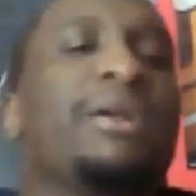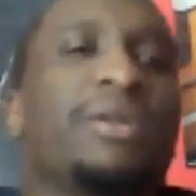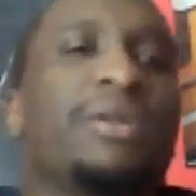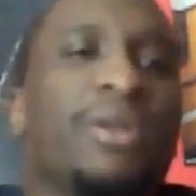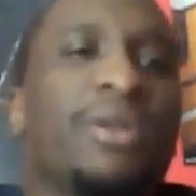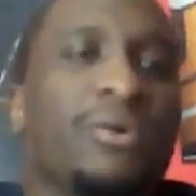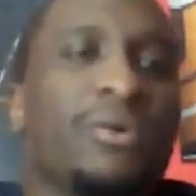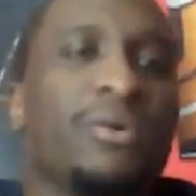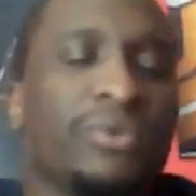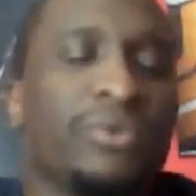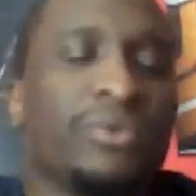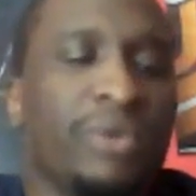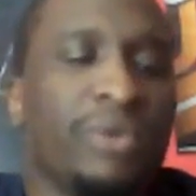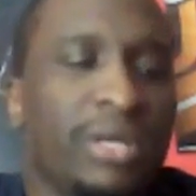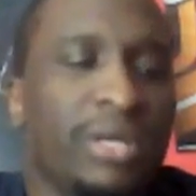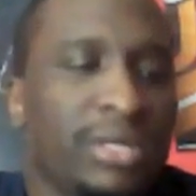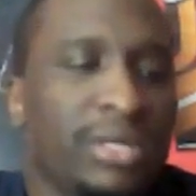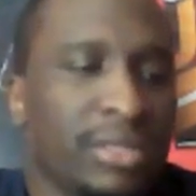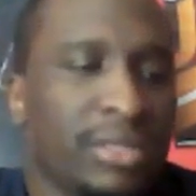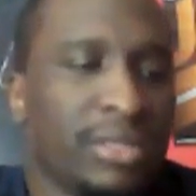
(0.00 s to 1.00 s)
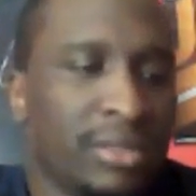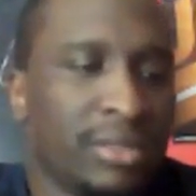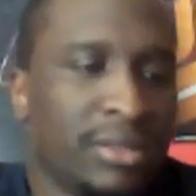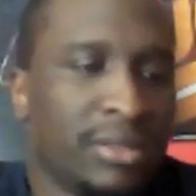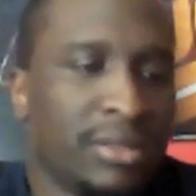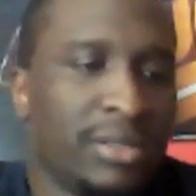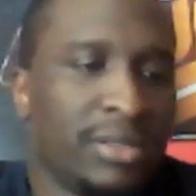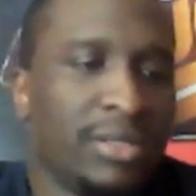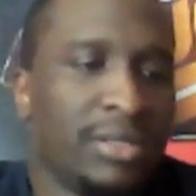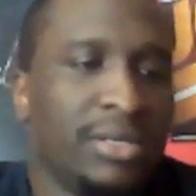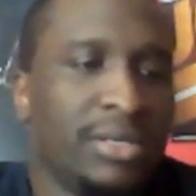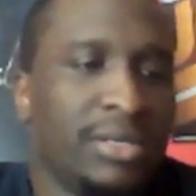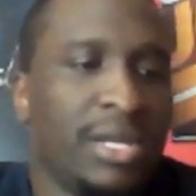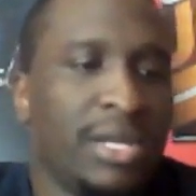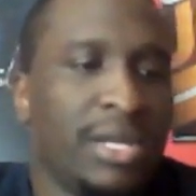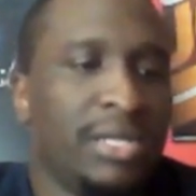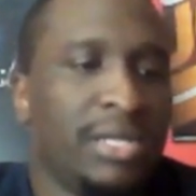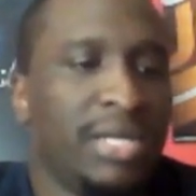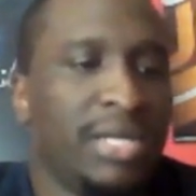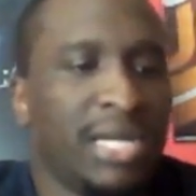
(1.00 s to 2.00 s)
long threes.
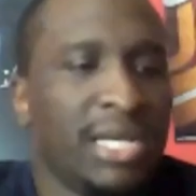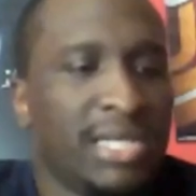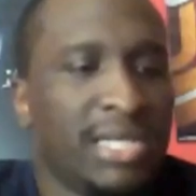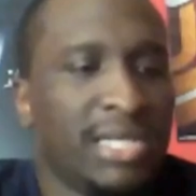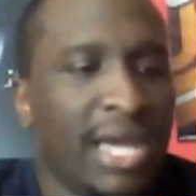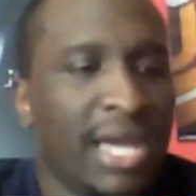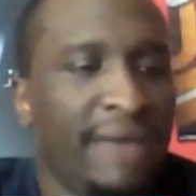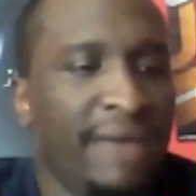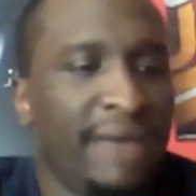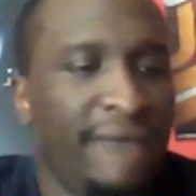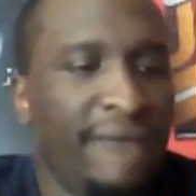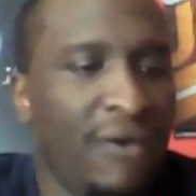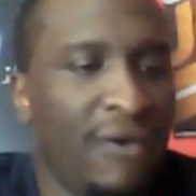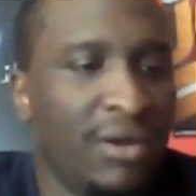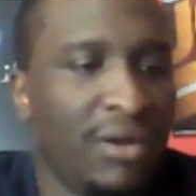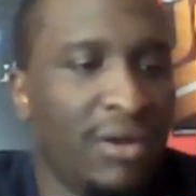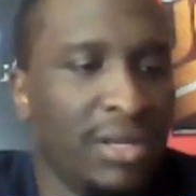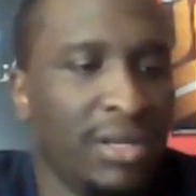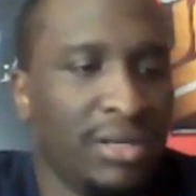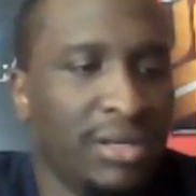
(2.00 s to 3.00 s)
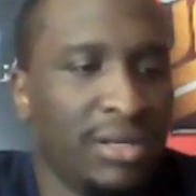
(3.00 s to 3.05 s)
They just not falling.